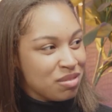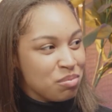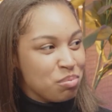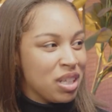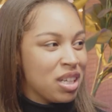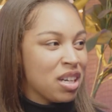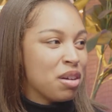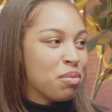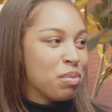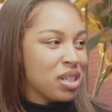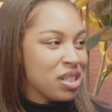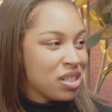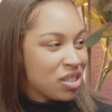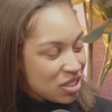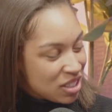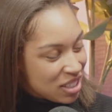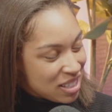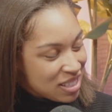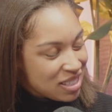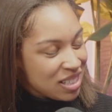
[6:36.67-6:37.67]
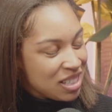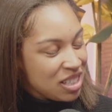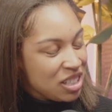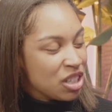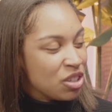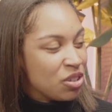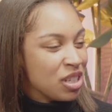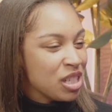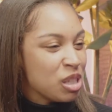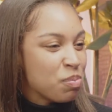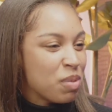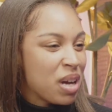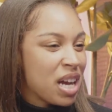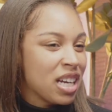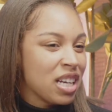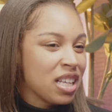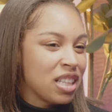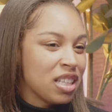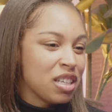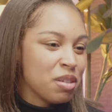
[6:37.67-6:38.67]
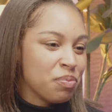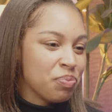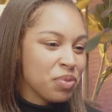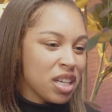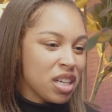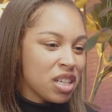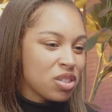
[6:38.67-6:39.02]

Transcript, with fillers: become mentors and you know inspire them.